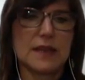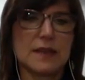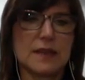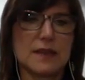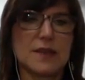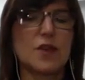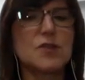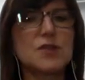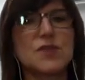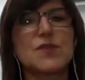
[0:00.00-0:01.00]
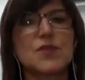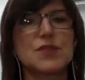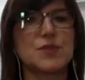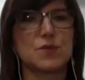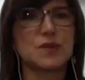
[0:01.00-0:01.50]
those
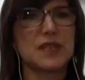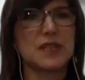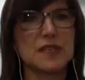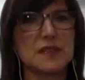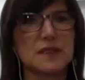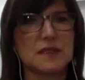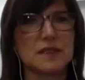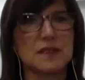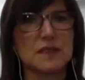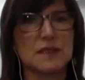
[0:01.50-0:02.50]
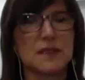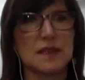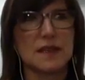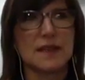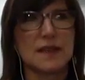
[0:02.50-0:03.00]
first woundings,
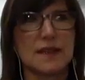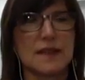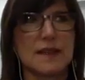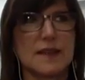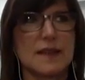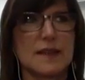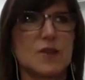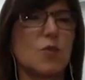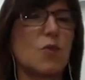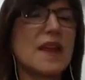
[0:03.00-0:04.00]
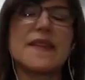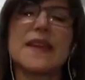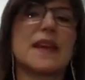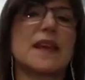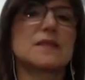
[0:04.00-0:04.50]
the way they
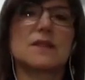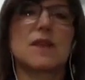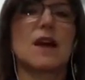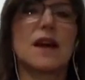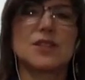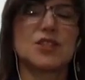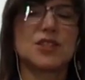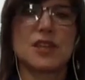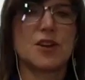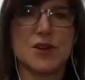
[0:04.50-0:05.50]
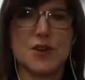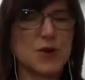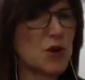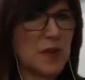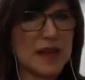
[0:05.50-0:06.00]
get lodged in our
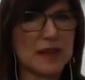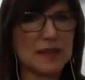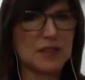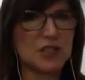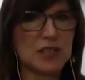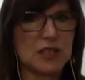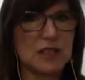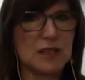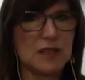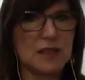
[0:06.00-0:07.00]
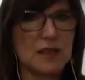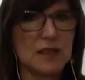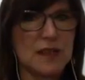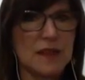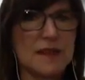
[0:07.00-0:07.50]
neurobiology,
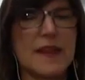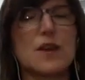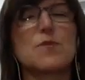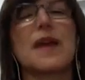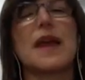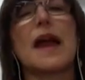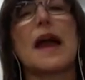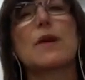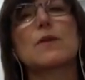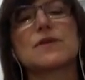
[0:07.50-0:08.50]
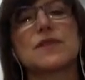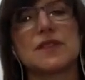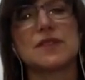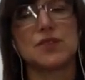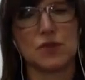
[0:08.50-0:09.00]
they are
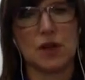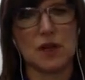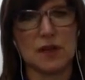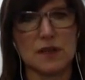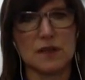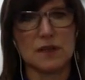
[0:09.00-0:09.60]
powerfully strong.